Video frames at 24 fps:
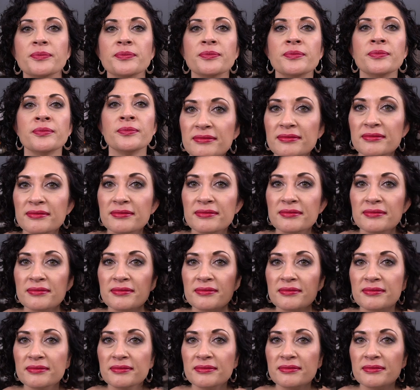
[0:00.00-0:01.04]

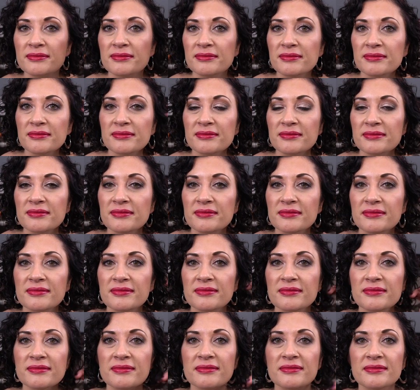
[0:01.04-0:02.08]

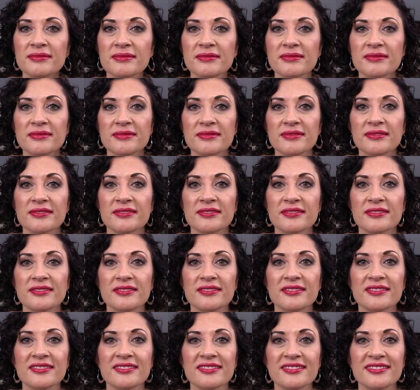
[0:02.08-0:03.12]

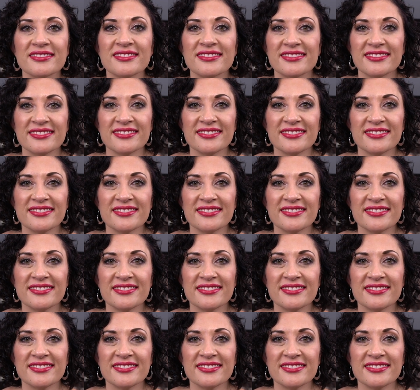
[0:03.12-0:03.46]
[no speech]